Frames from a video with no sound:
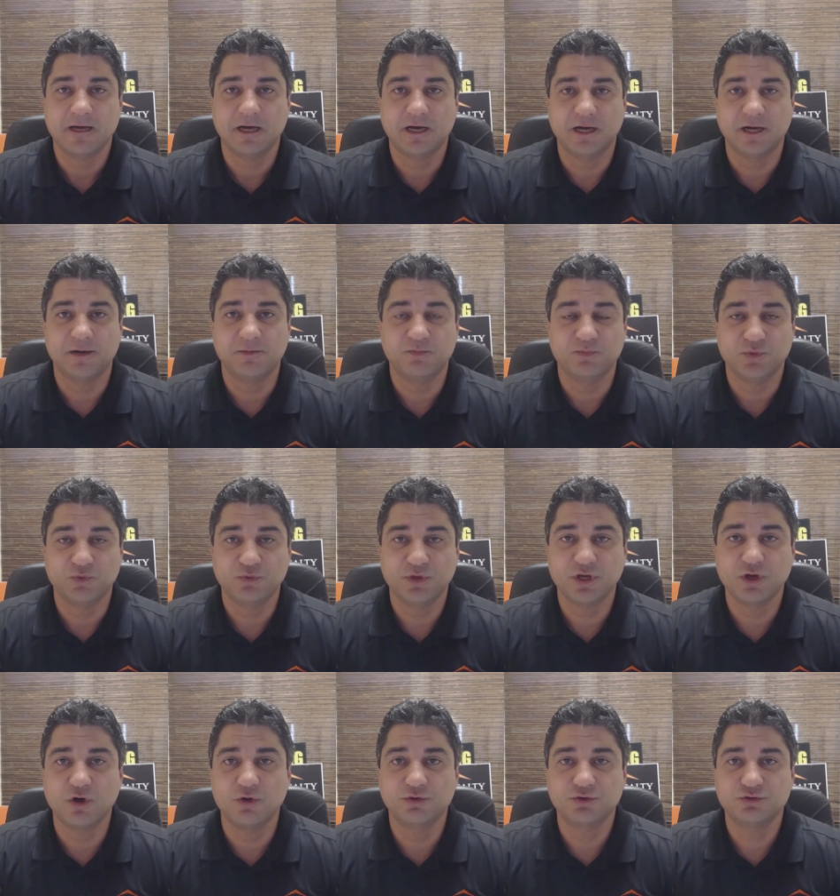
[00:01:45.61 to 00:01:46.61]
Um,
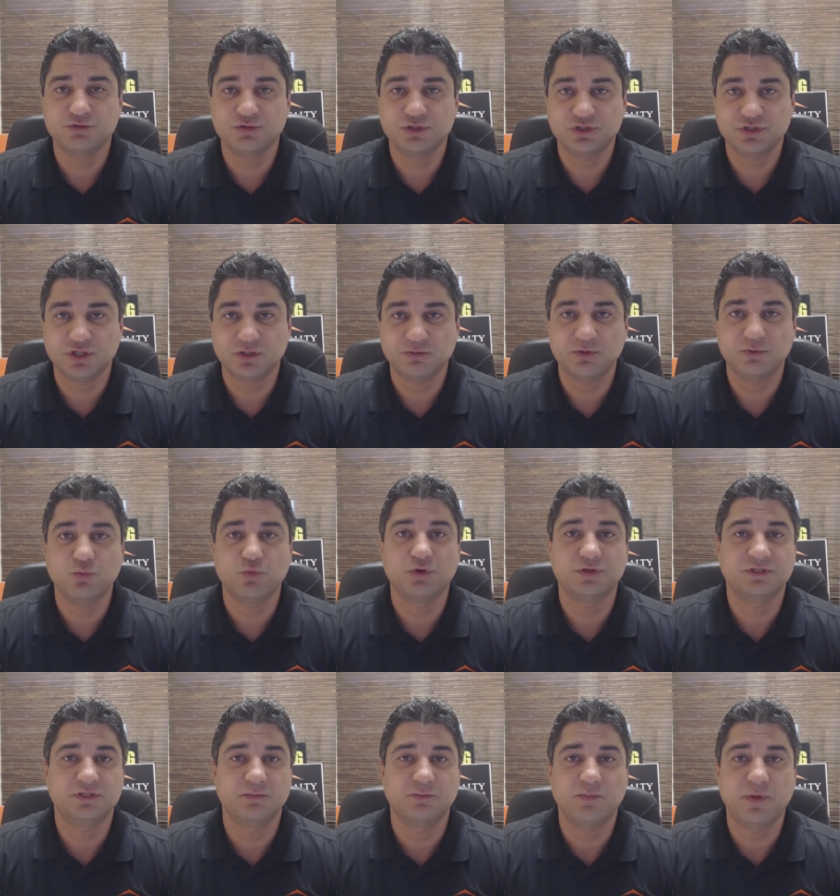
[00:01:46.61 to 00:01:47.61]
we're going to determine
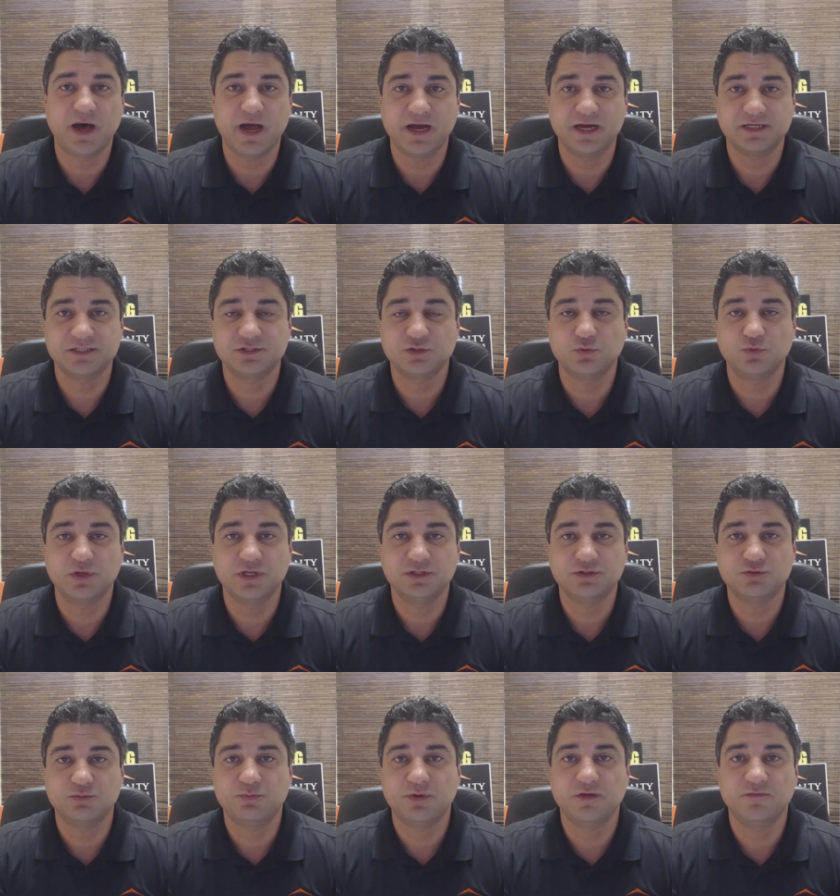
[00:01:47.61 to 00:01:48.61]
what the buyers are willing
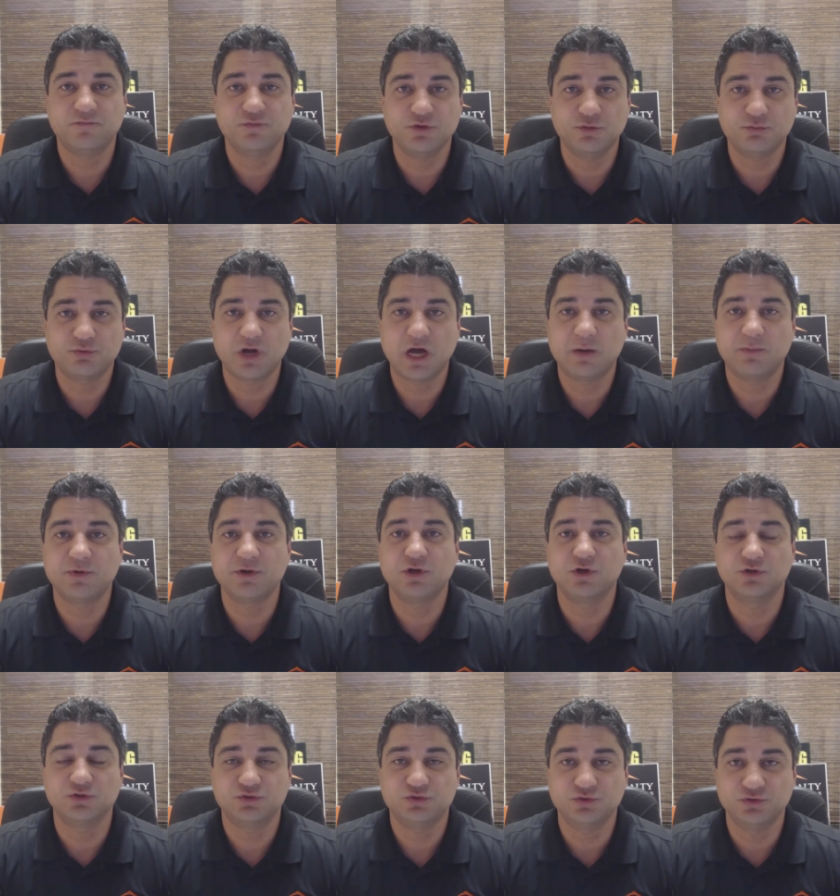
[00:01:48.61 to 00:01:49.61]
to pay for your property
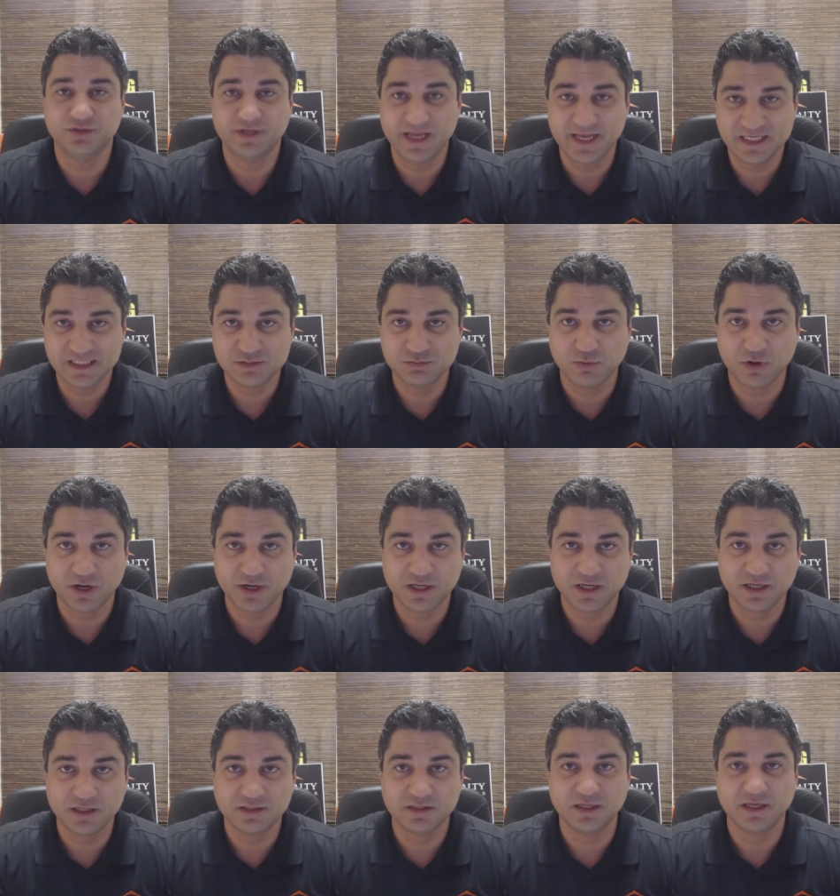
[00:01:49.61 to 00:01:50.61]
on today's
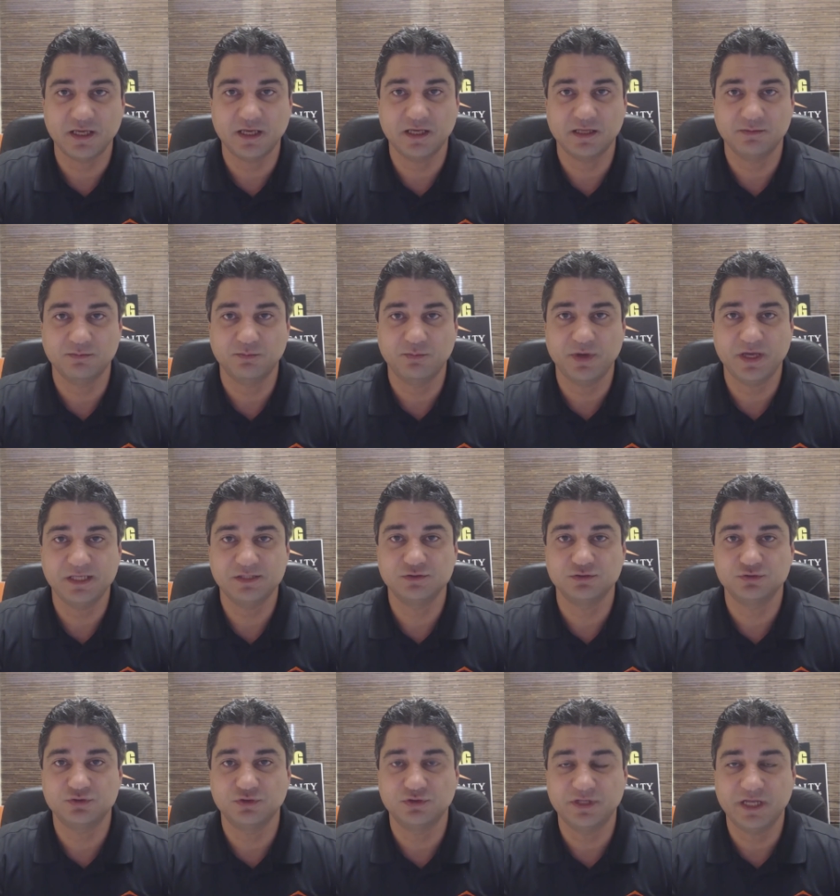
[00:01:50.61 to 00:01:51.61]
market and based
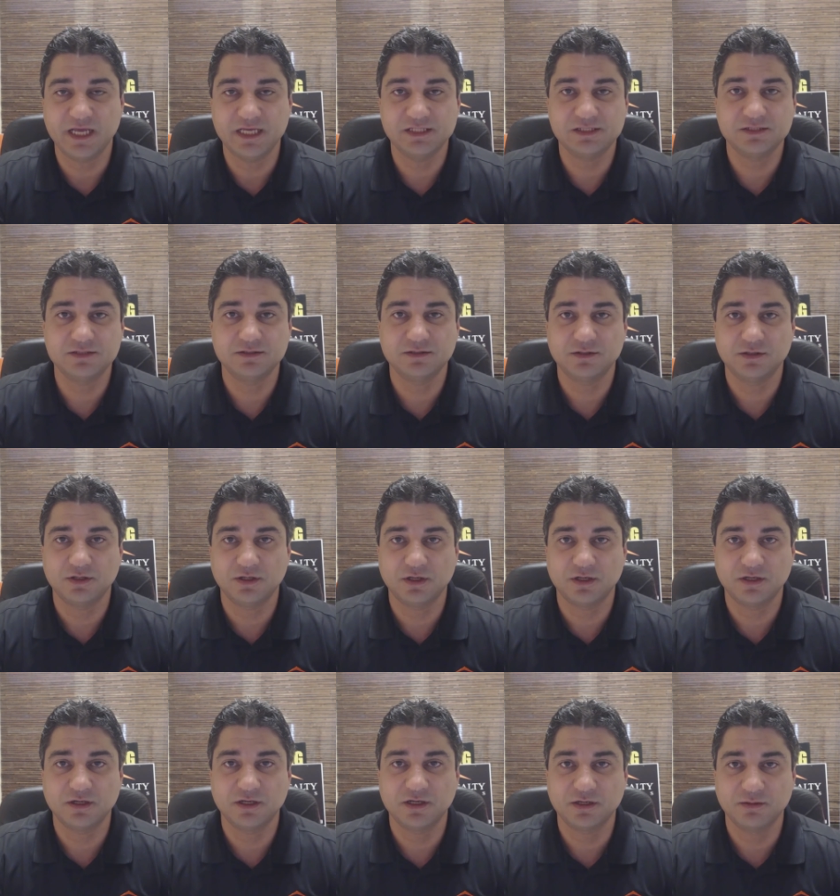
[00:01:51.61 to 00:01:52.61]
on today's
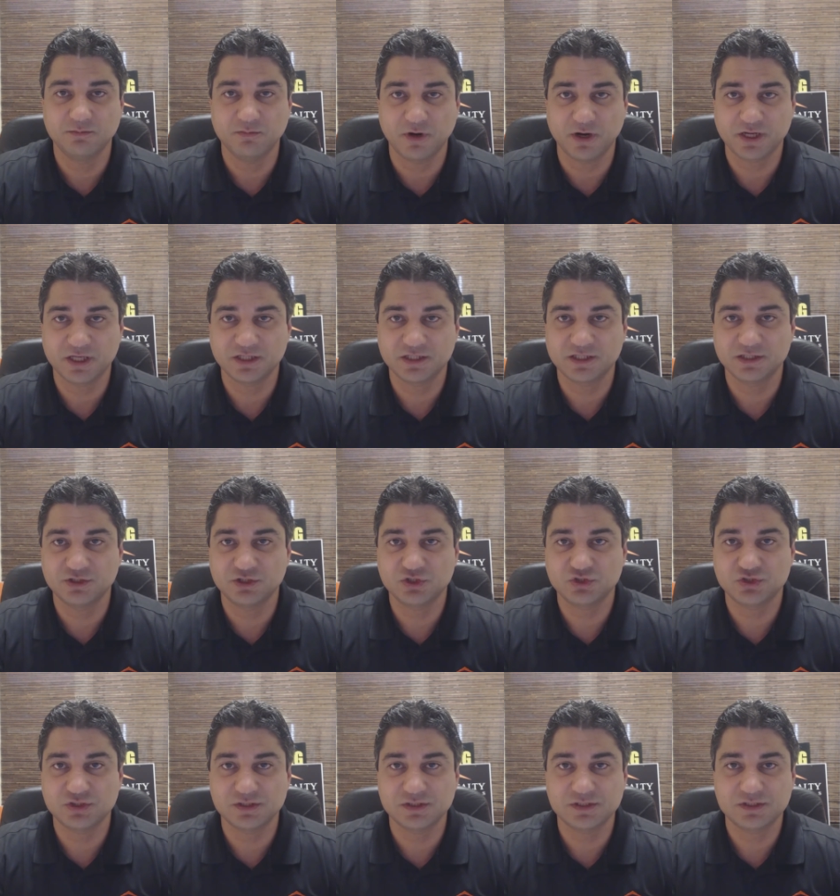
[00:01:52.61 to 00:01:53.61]
uh, market
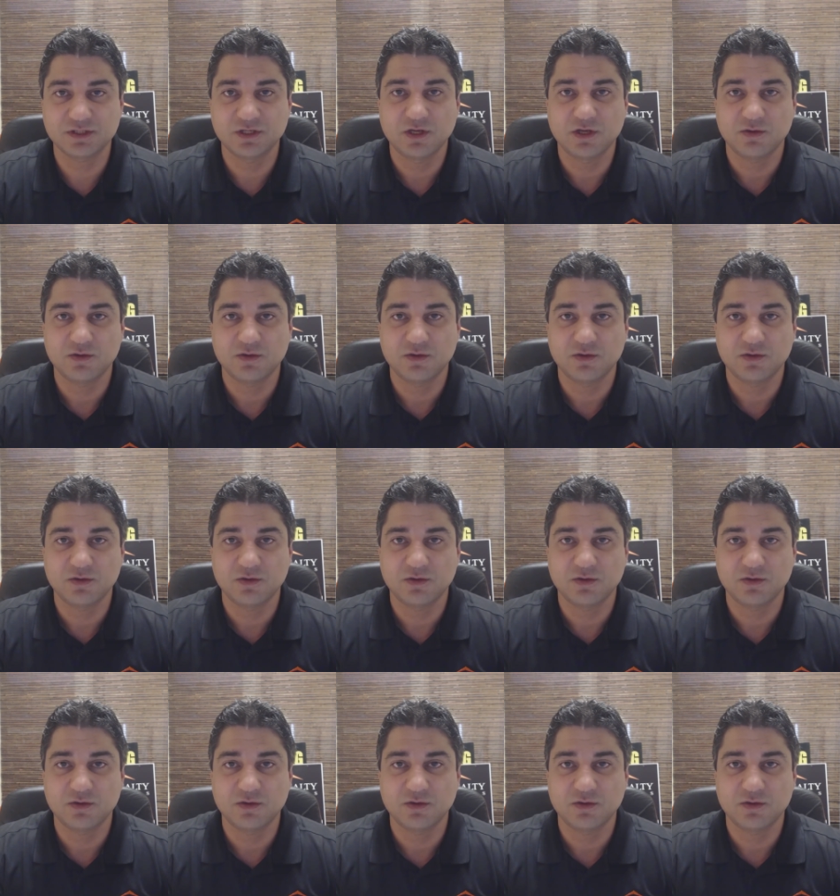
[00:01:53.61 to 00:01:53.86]
conditions,